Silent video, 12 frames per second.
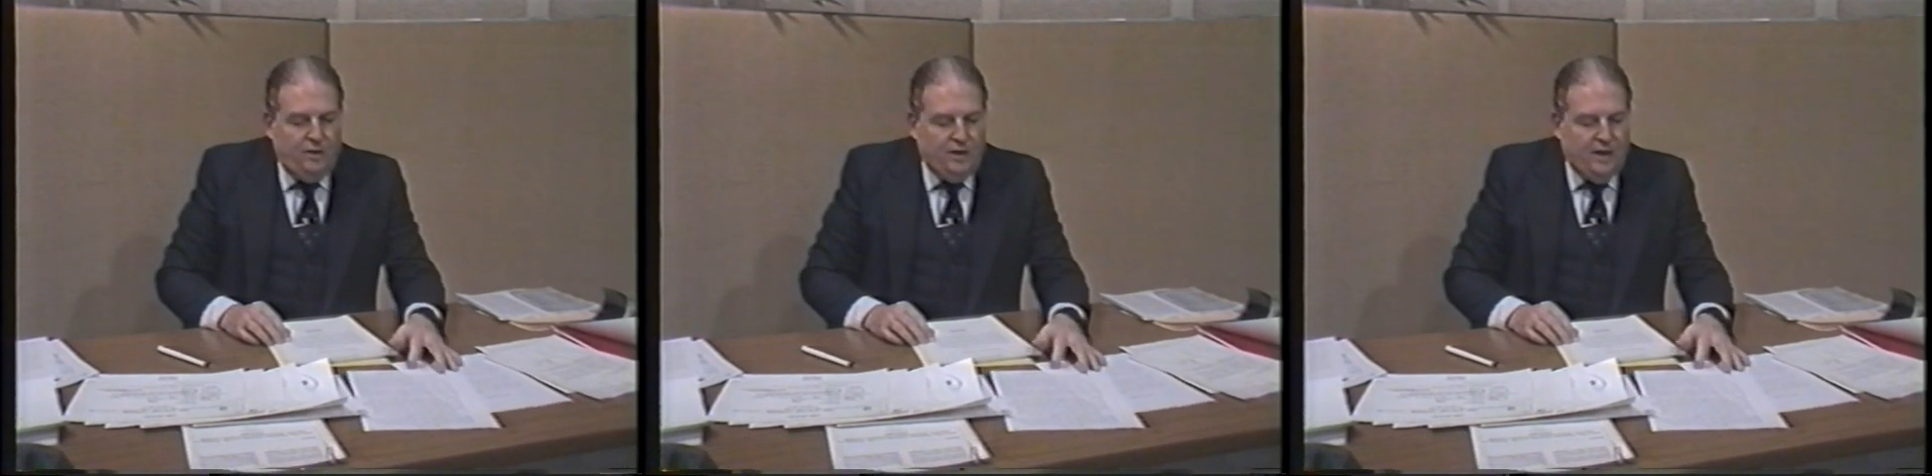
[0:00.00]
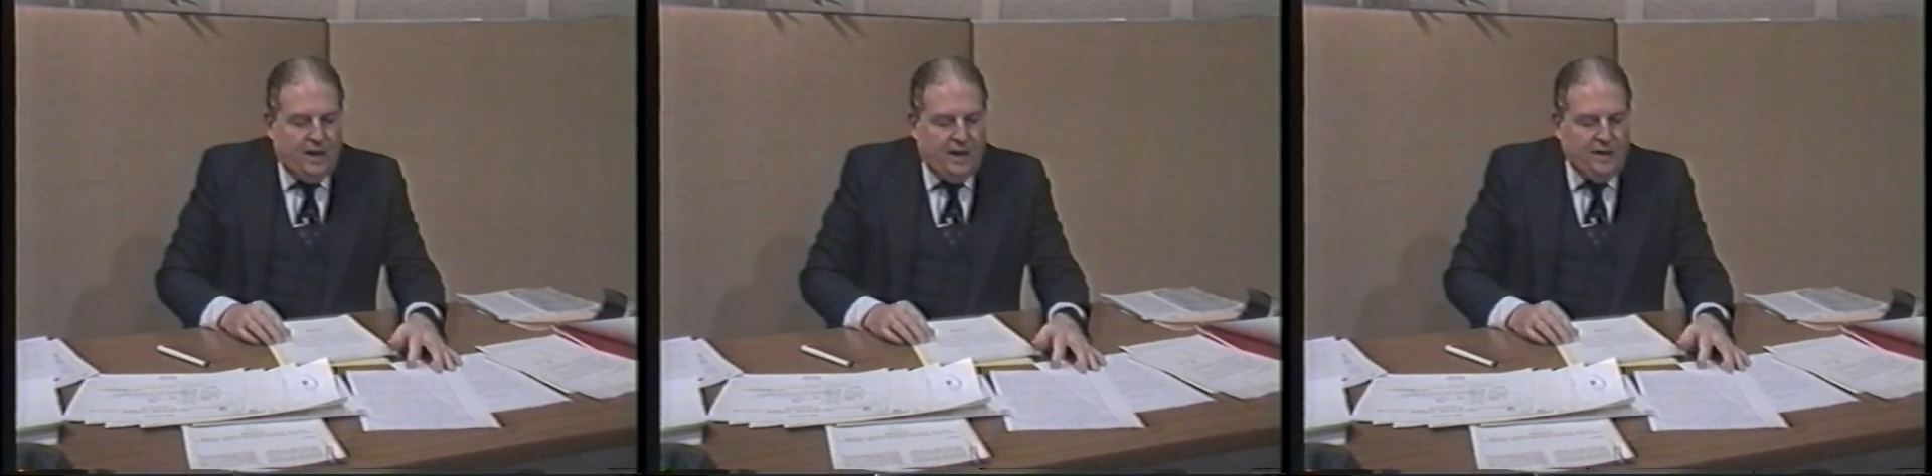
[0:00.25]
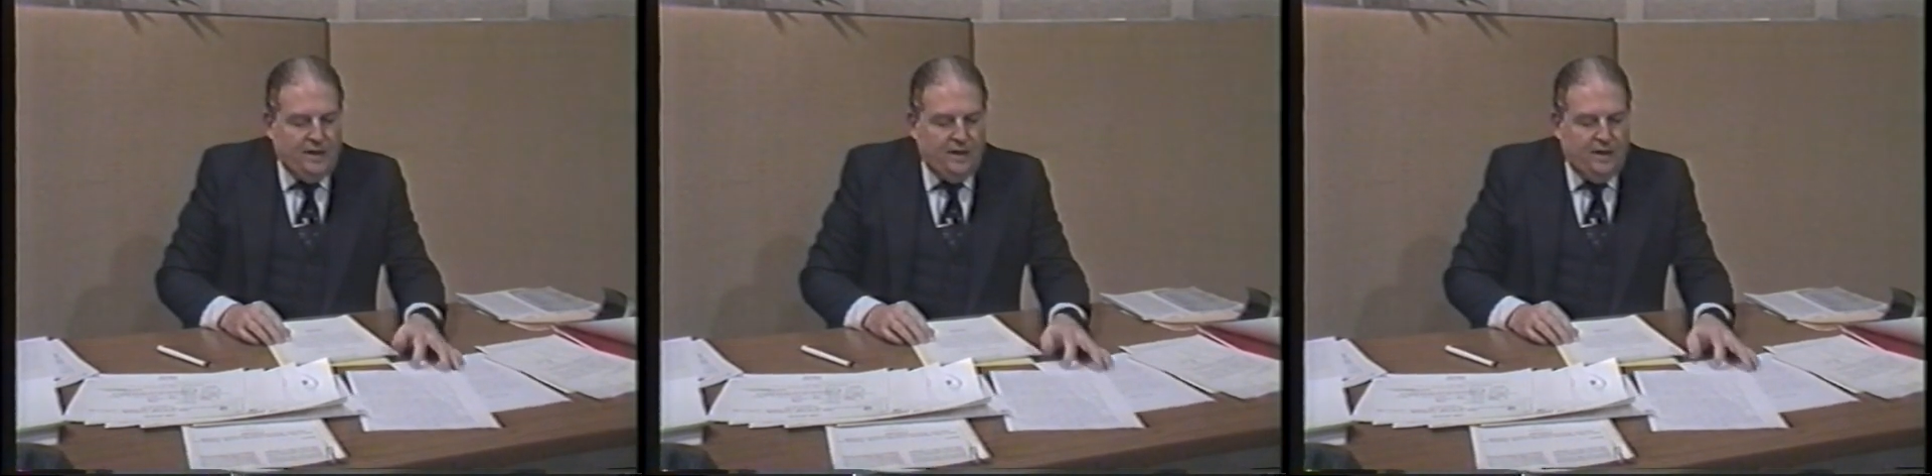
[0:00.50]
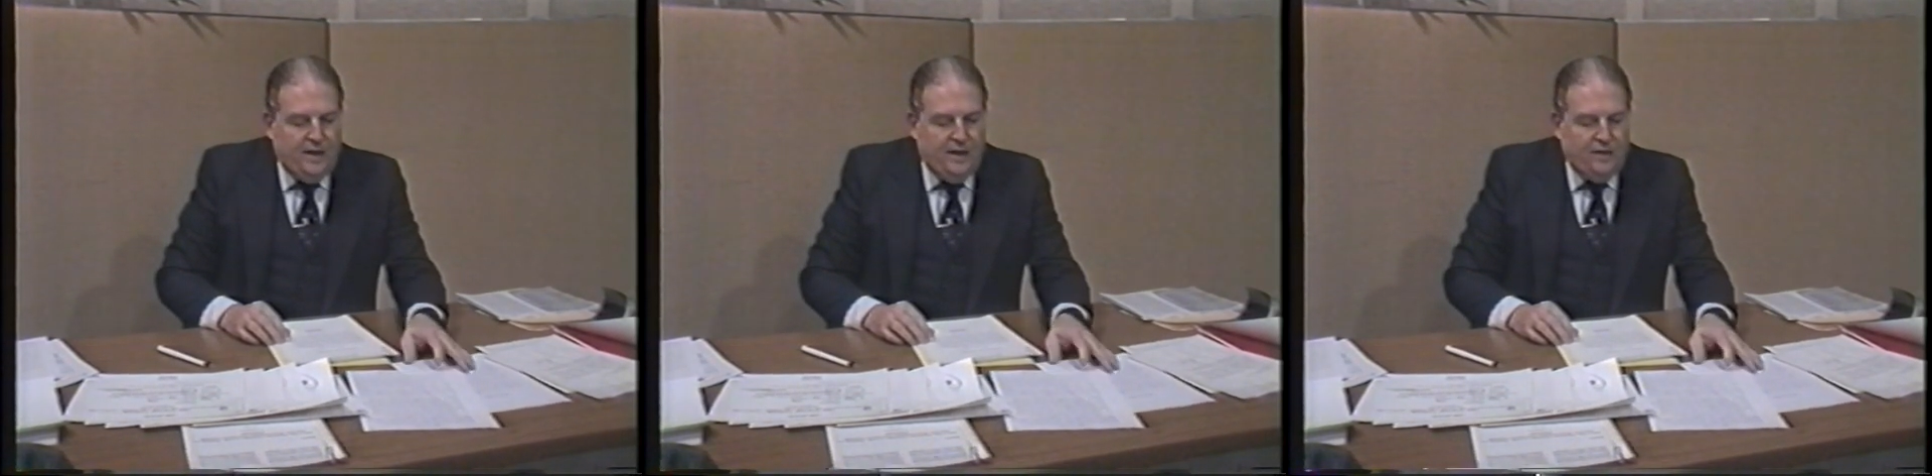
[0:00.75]
on the
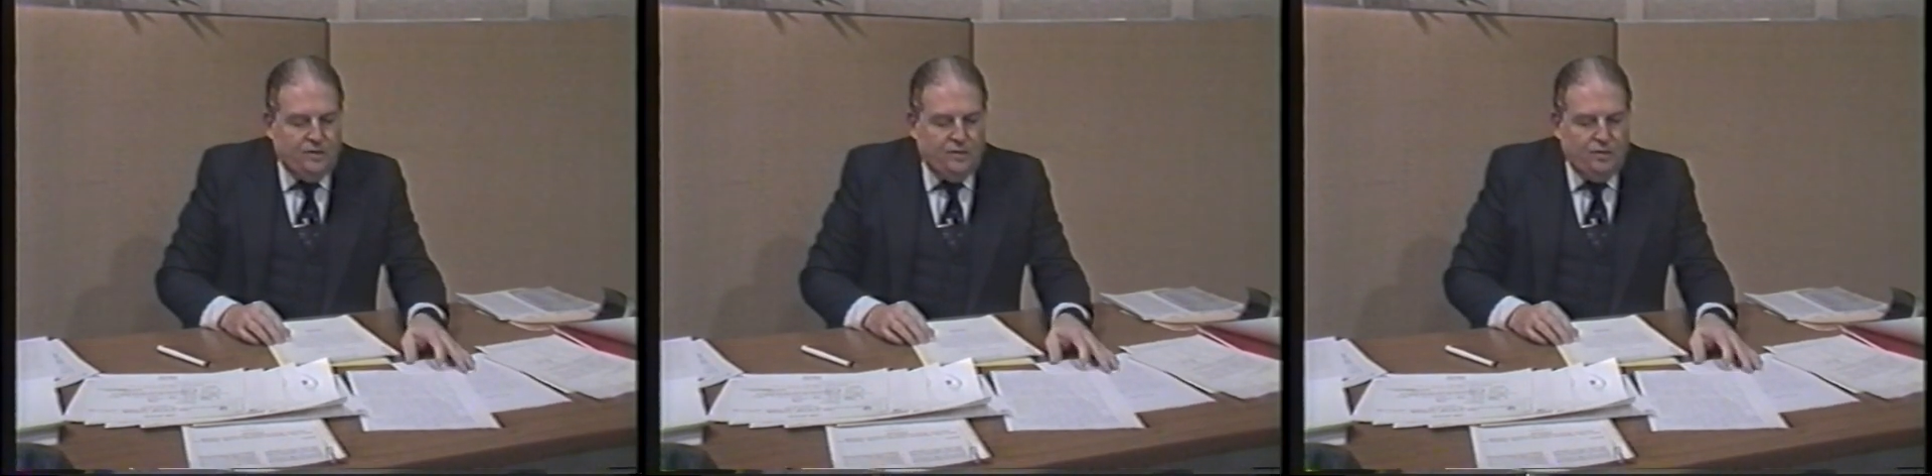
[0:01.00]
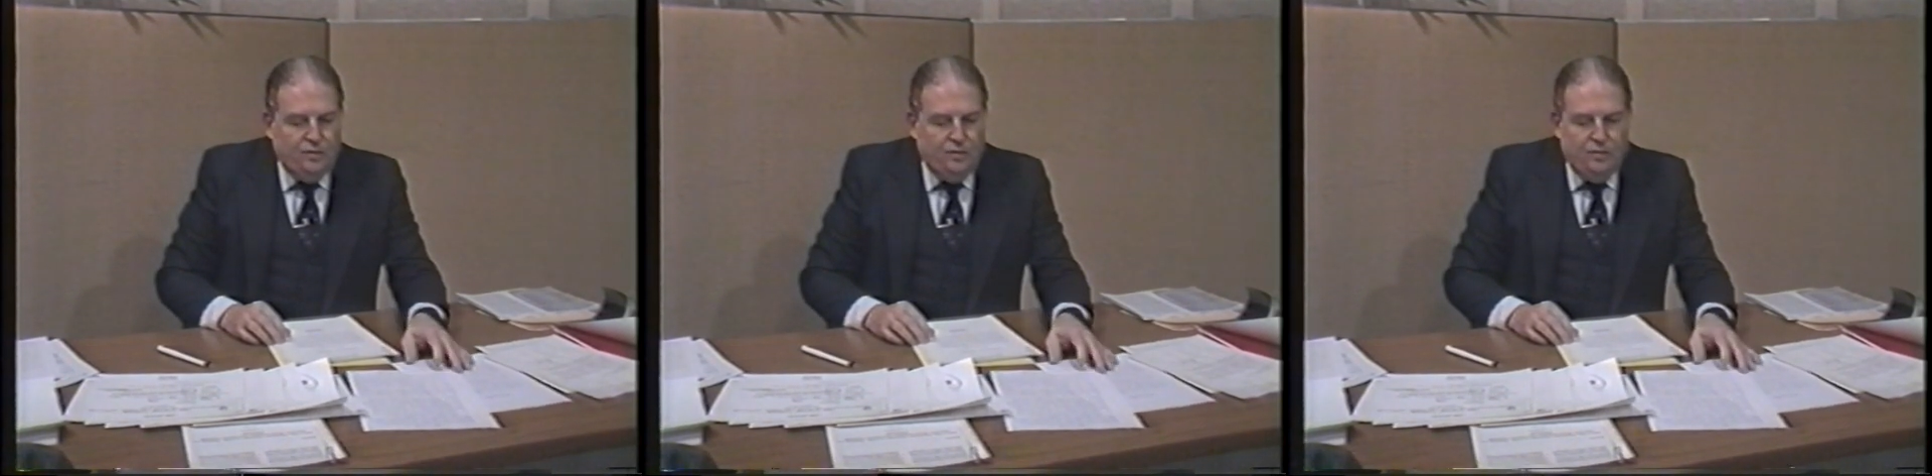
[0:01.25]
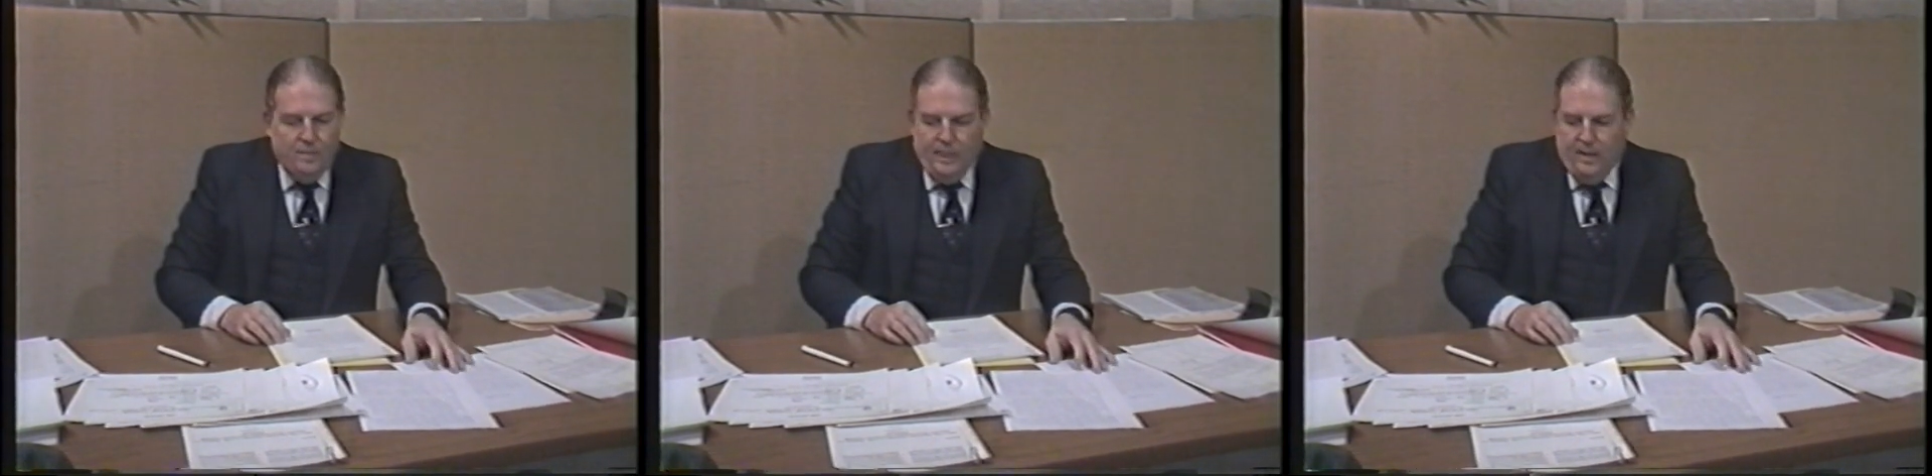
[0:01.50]
idea and to